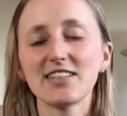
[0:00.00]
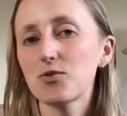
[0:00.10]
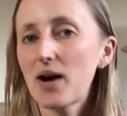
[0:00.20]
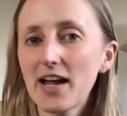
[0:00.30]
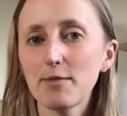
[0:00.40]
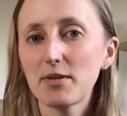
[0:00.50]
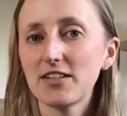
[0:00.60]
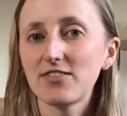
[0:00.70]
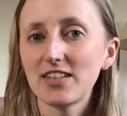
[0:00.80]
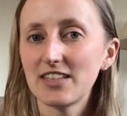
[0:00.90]
quite a bit
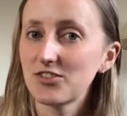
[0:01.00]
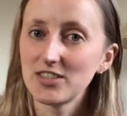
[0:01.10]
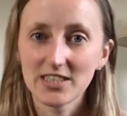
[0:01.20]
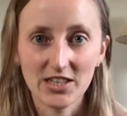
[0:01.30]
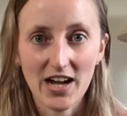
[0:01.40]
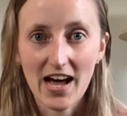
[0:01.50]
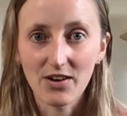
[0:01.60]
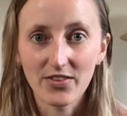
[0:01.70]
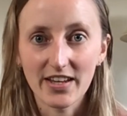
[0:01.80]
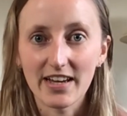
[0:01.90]
of literature
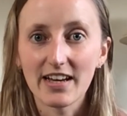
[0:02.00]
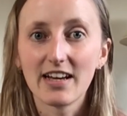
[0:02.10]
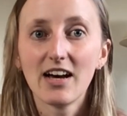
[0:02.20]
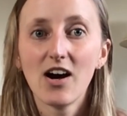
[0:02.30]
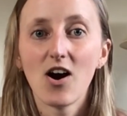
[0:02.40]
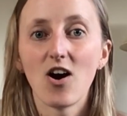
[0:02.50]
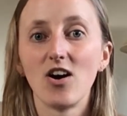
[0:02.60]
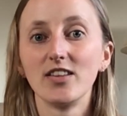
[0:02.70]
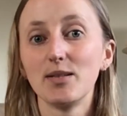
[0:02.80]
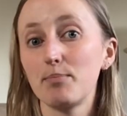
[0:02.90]
out there
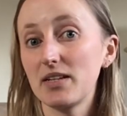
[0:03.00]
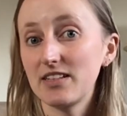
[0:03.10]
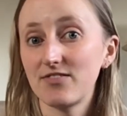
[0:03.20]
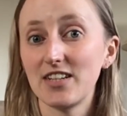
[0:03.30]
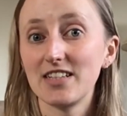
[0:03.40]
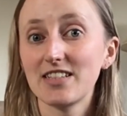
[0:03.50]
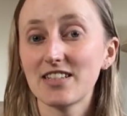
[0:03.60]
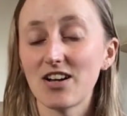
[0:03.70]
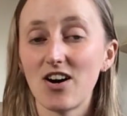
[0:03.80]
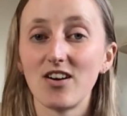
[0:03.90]
on the benefits
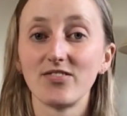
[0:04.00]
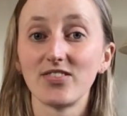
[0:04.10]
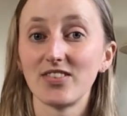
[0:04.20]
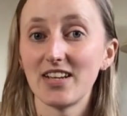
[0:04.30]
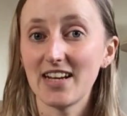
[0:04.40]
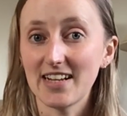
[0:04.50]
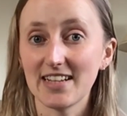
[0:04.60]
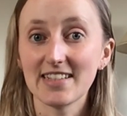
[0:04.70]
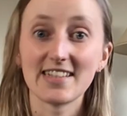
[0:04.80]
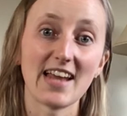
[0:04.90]
of
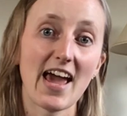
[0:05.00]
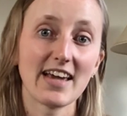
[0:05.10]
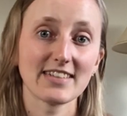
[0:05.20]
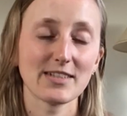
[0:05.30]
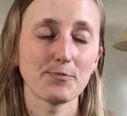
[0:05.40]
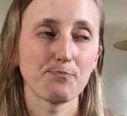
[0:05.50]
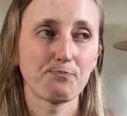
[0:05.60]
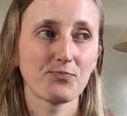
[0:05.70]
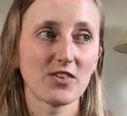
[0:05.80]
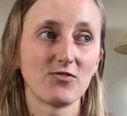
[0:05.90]
eating snacks
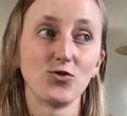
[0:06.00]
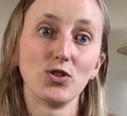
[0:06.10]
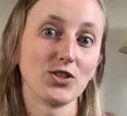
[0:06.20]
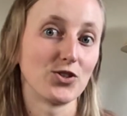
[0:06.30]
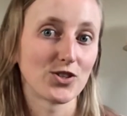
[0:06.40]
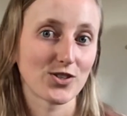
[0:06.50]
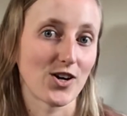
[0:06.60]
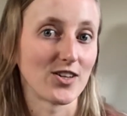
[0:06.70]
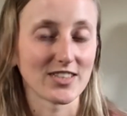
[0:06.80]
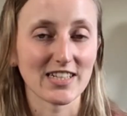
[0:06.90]
for your
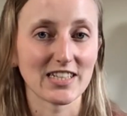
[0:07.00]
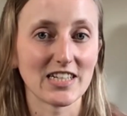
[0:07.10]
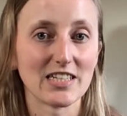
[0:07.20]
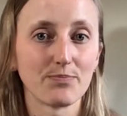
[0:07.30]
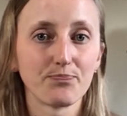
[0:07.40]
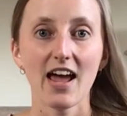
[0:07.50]
cognition.